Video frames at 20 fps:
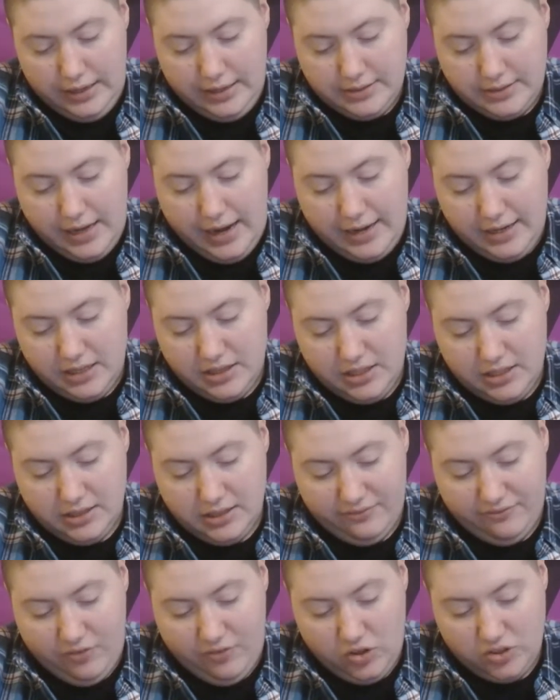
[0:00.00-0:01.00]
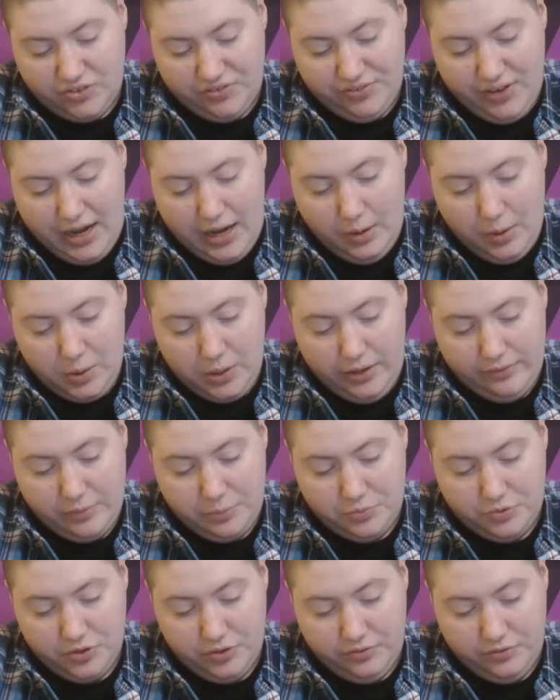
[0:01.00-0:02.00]
to anything that falls foul of
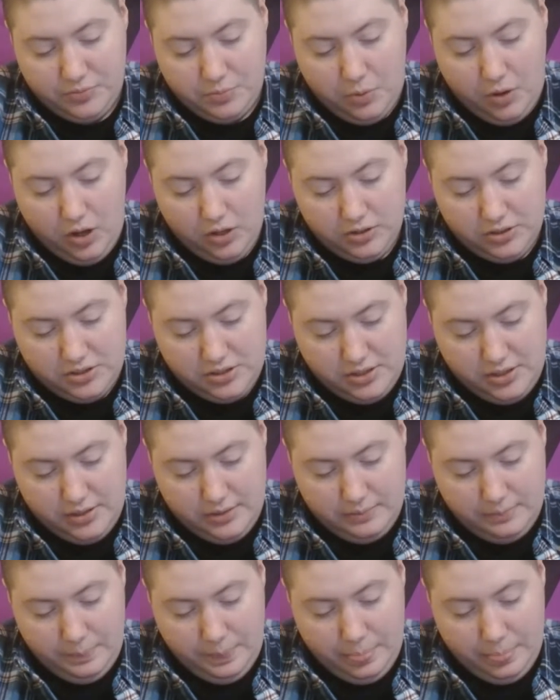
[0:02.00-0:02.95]
approved policy.